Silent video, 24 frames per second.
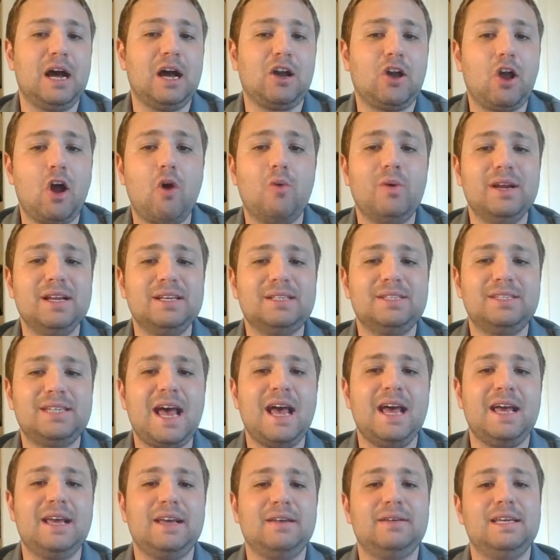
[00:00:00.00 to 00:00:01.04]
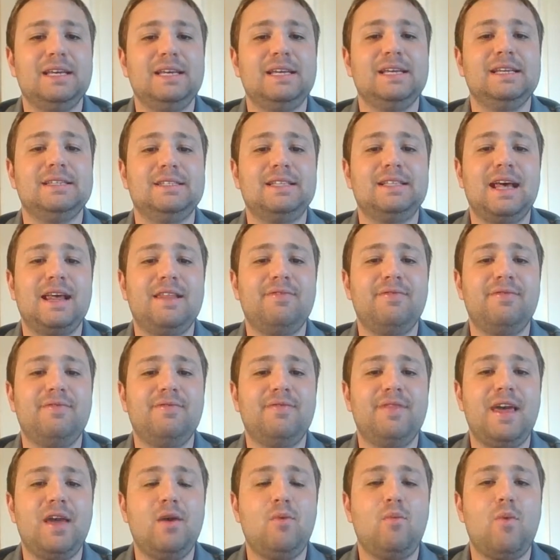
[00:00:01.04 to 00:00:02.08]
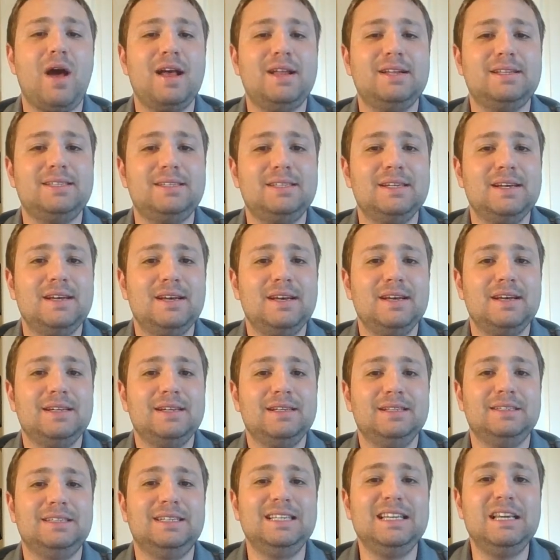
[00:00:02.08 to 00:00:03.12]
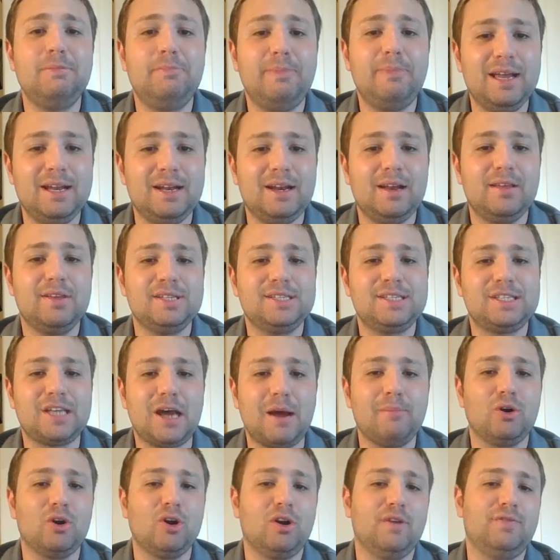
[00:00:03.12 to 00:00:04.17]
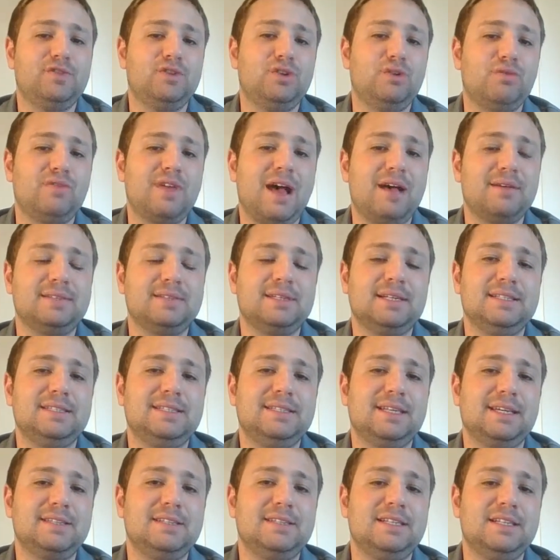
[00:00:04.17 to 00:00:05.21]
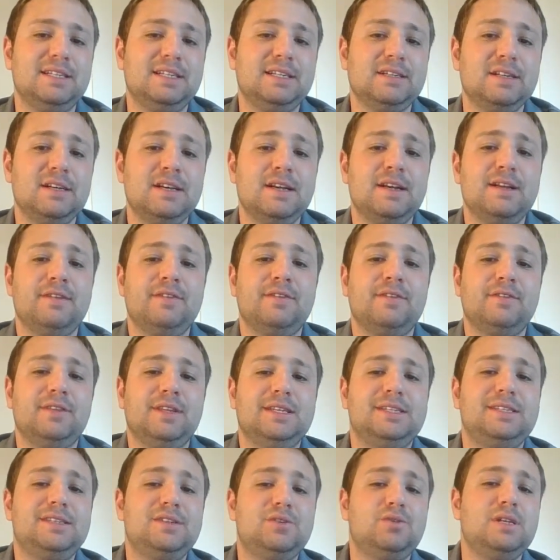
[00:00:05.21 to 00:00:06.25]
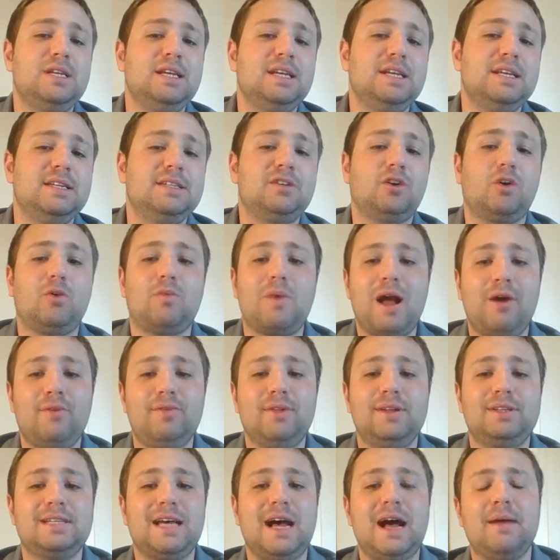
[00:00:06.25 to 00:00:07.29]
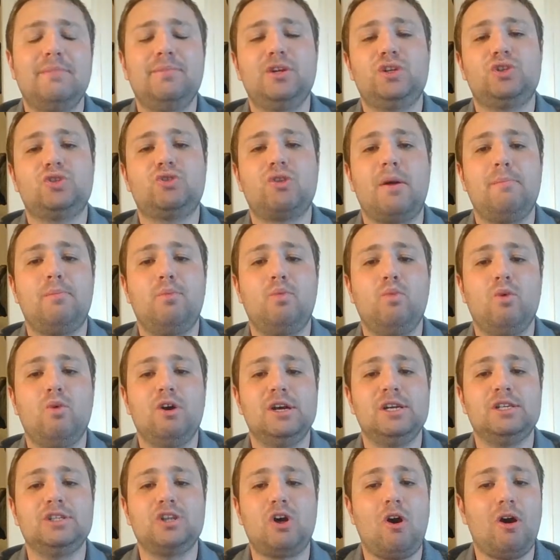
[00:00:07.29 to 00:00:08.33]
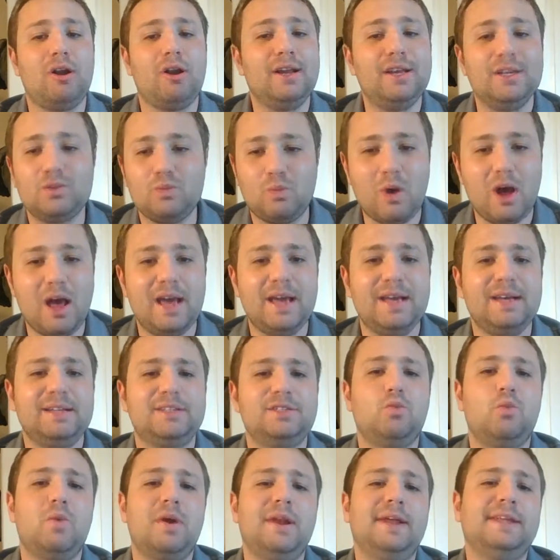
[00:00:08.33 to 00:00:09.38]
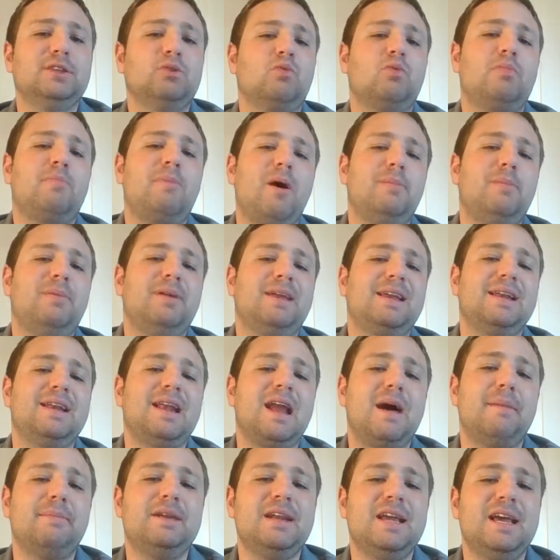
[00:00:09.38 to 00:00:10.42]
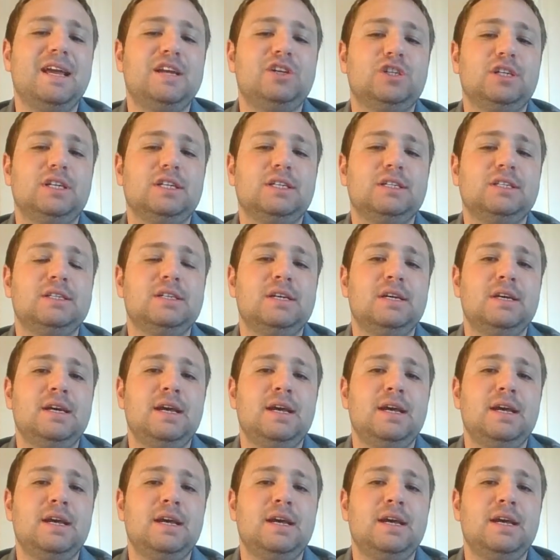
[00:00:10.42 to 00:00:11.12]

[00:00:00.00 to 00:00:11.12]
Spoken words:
Cohen is saying, is that they went deep into the summer of 2016. This is around the time that Trump was on his way to winning the Republican nomination